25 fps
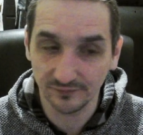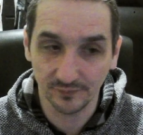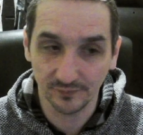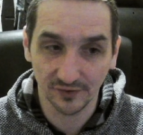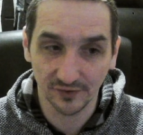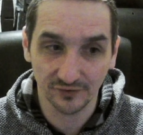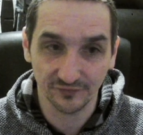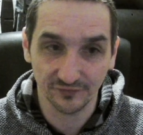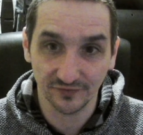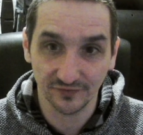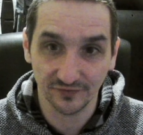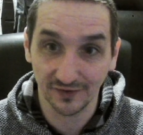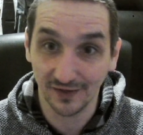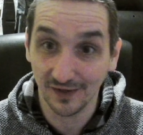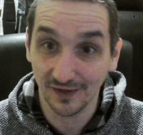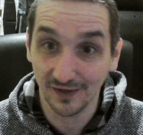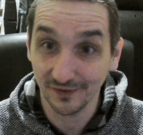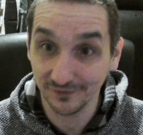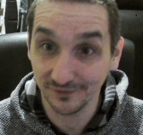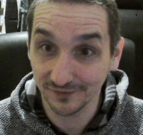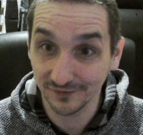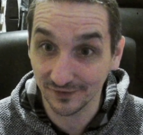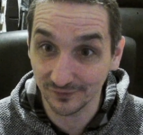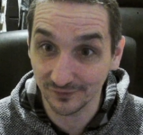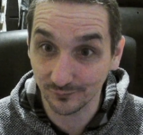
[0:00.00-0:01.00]
because I
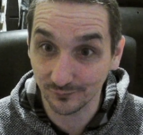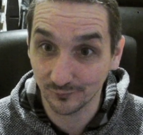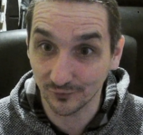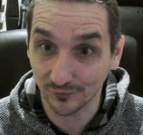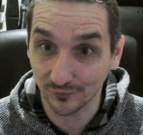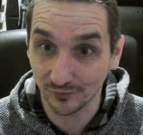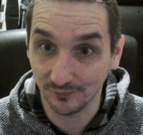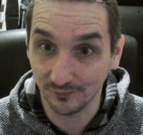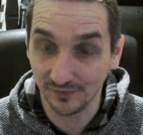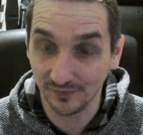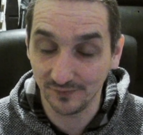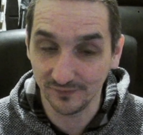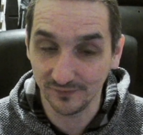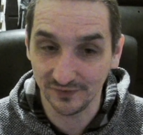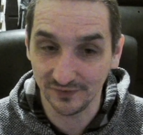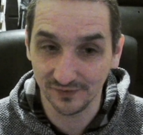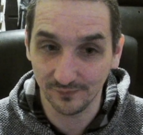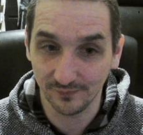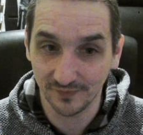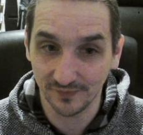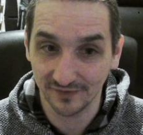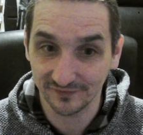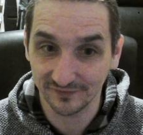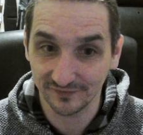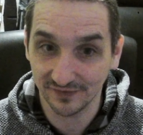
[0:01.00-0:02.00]
had that problem in the
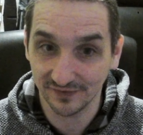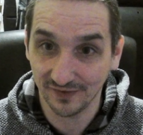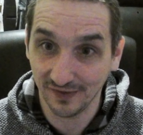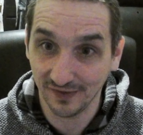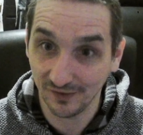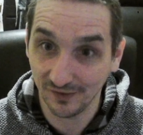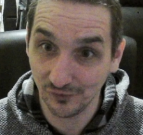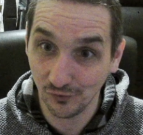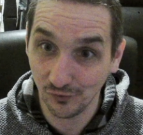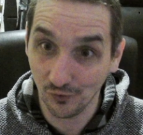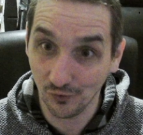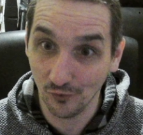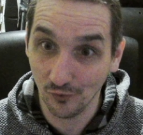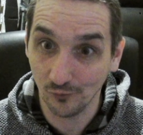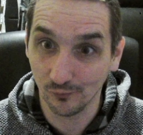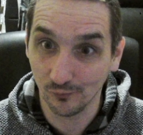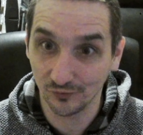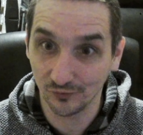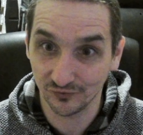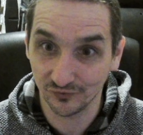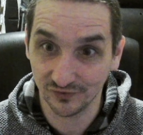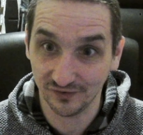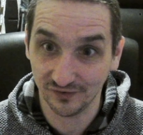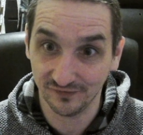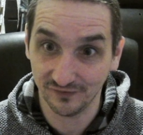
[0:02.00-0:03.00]
past and I know
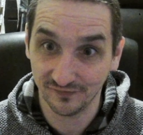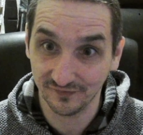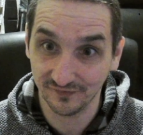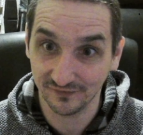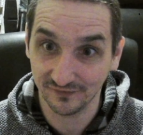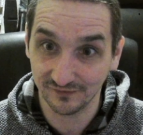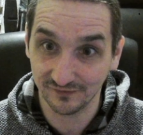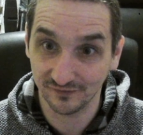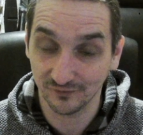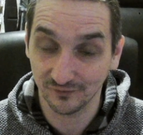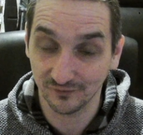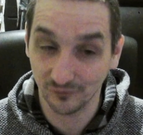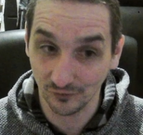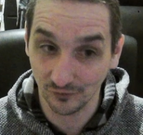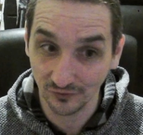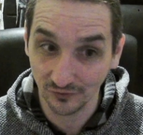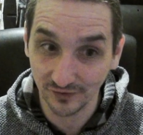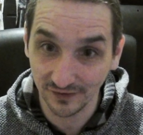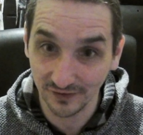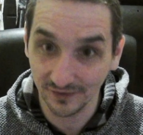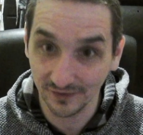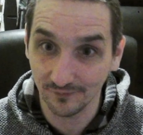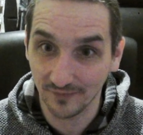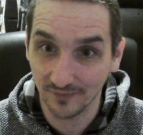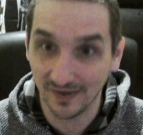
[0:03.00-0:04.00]
what he's
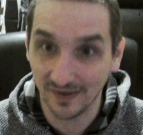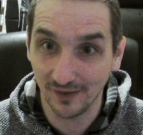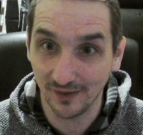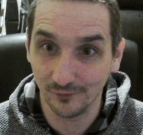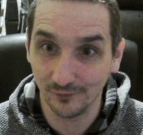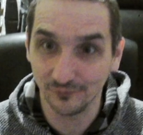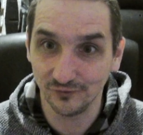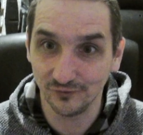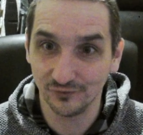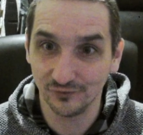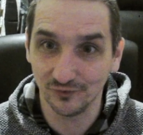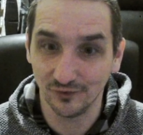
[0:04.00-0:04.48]
talking about,